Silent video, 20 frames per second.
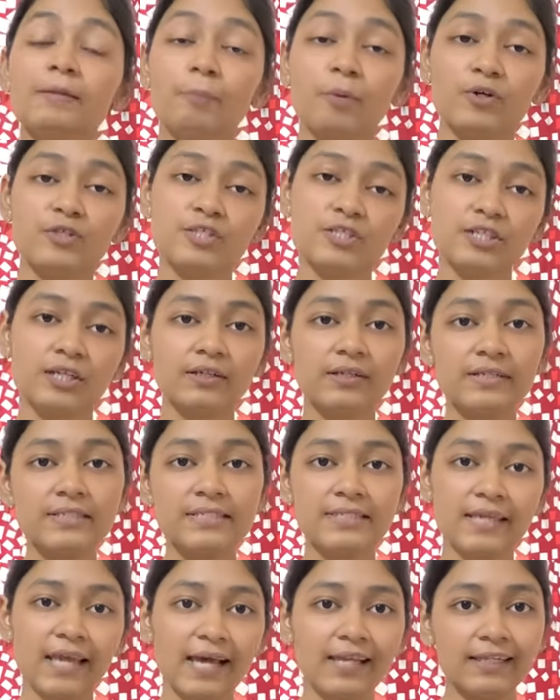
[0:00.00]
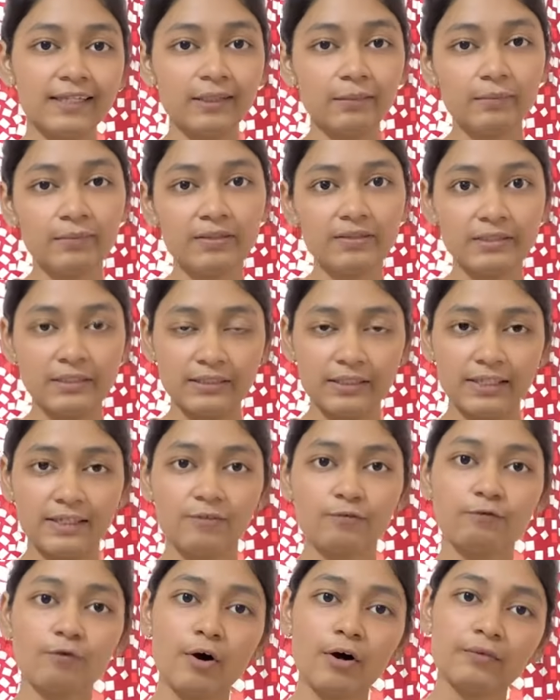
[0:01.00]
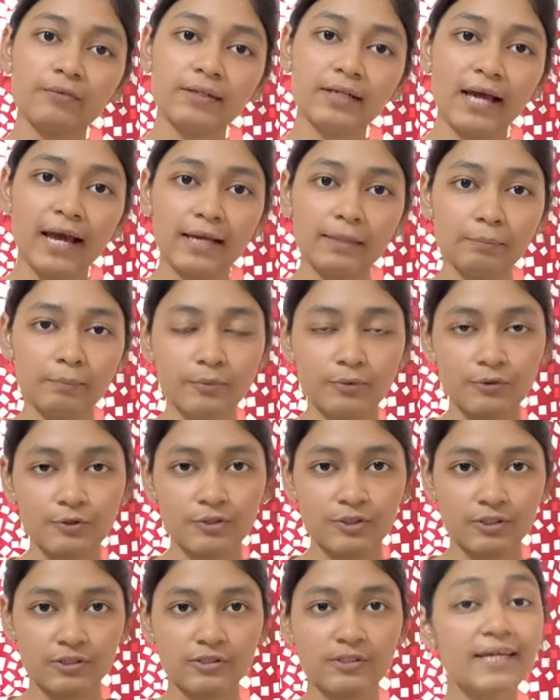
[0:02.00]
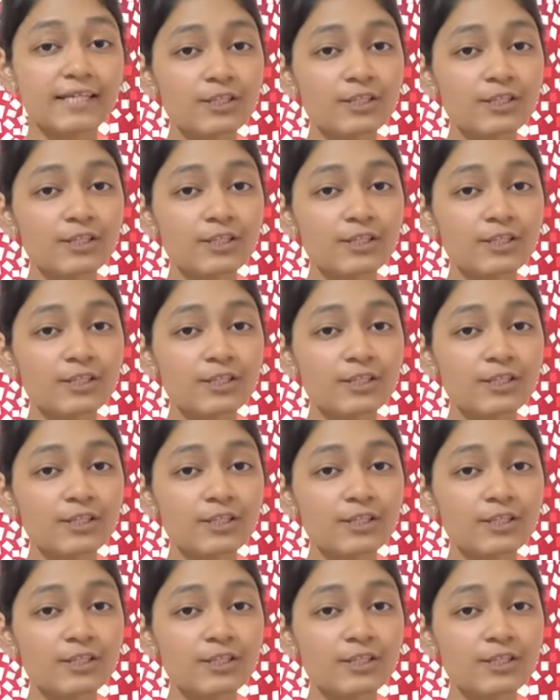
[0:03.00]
posterior scalene muscle in forward head postures.